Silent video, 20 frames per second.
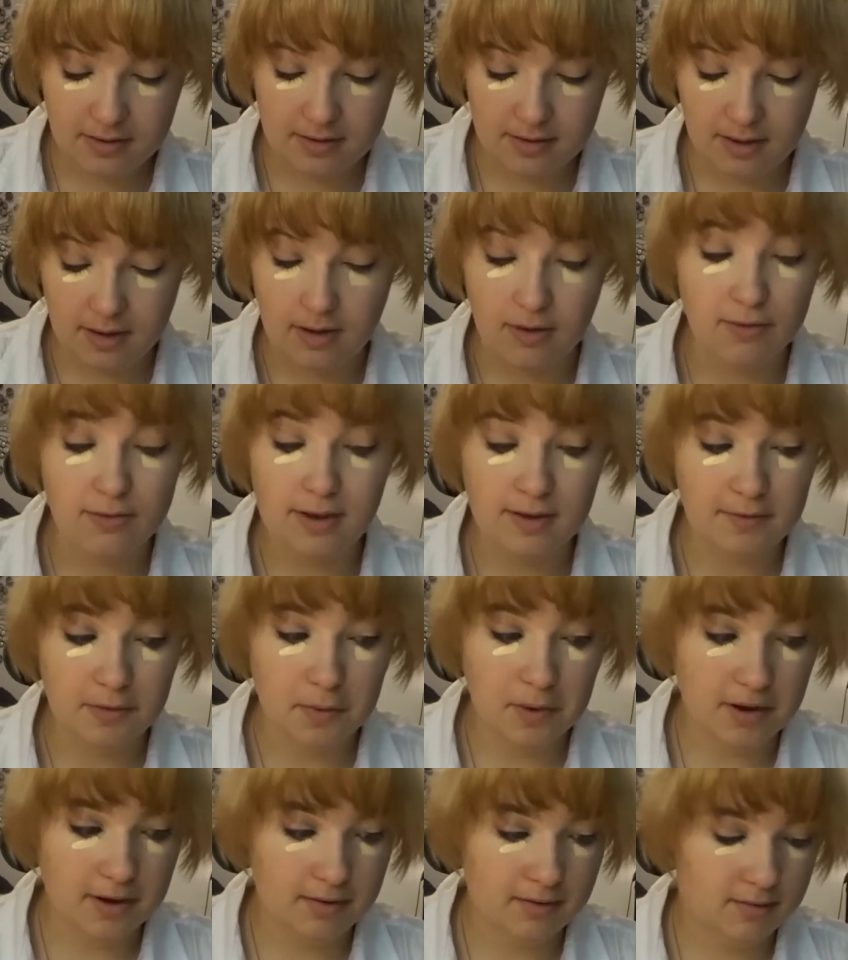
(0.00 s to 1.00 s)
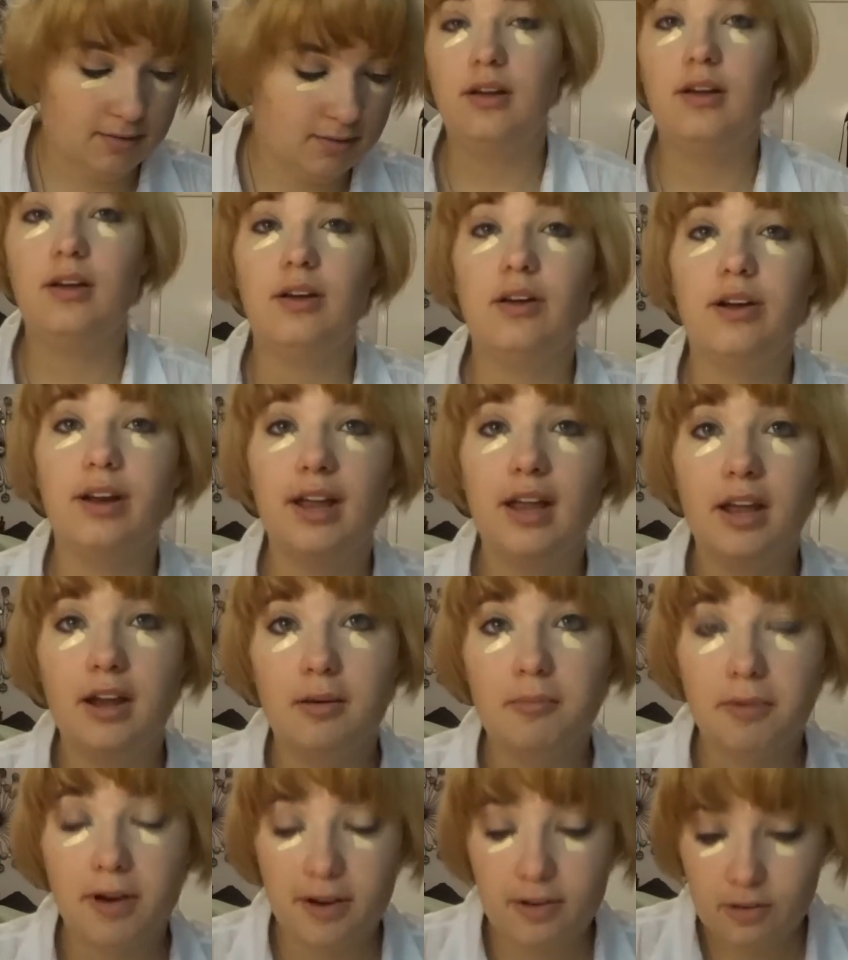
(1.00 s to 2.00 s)
It goes everywhere. You're going to get your
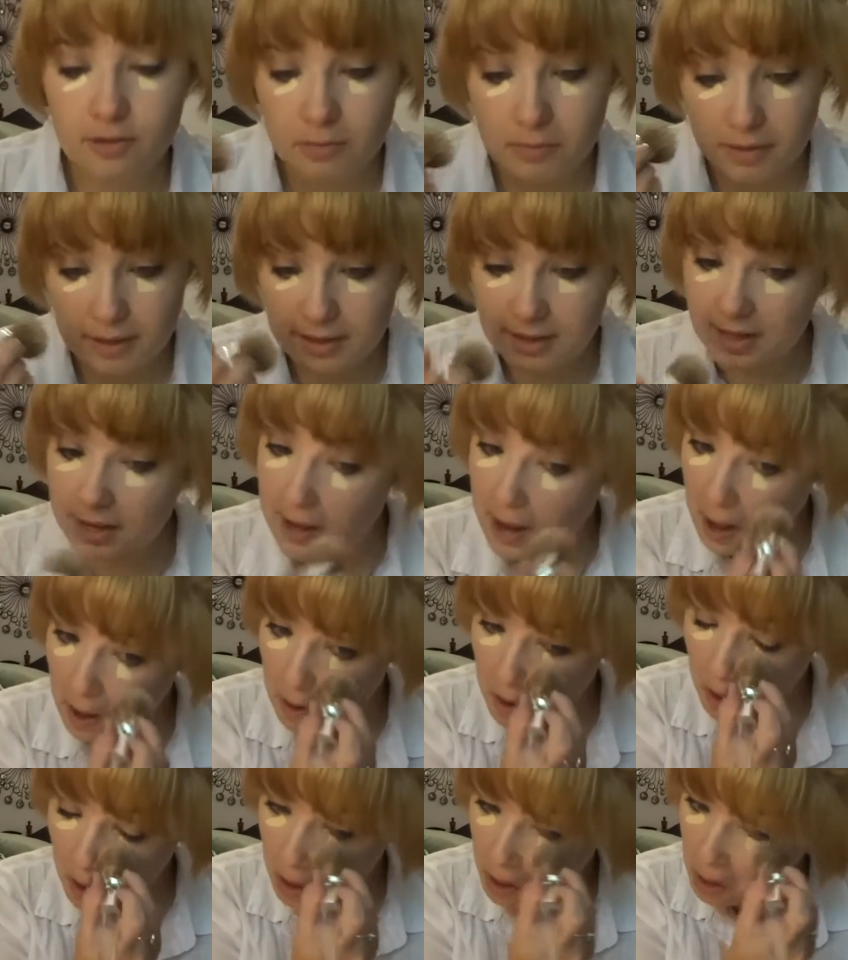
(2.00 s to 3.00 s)
brush, blend that out.